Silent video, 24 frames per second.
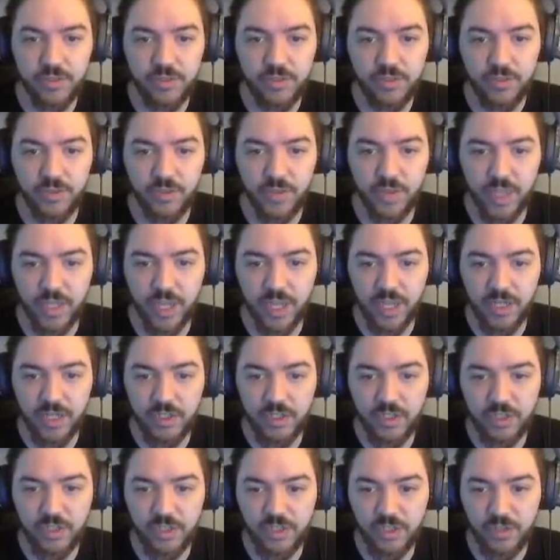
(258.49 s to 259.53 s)
to the
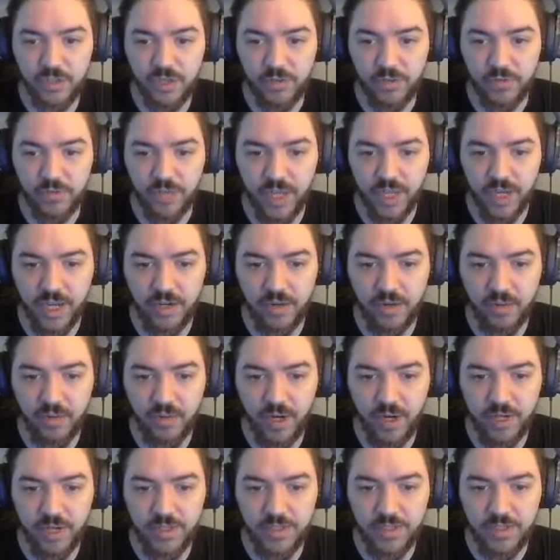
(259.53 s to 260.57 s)
edge of that
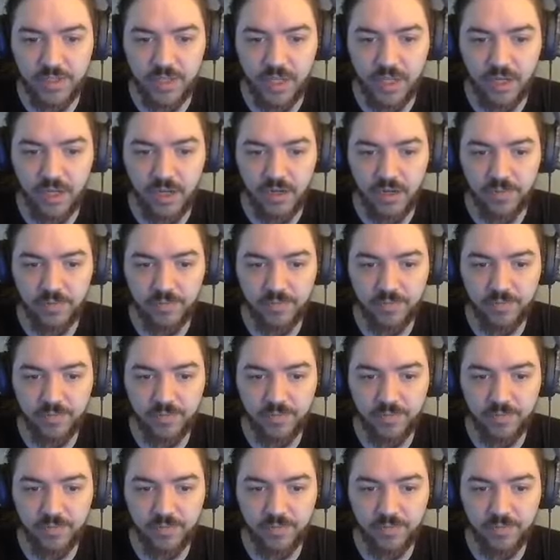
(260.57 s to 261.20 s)
horizon there,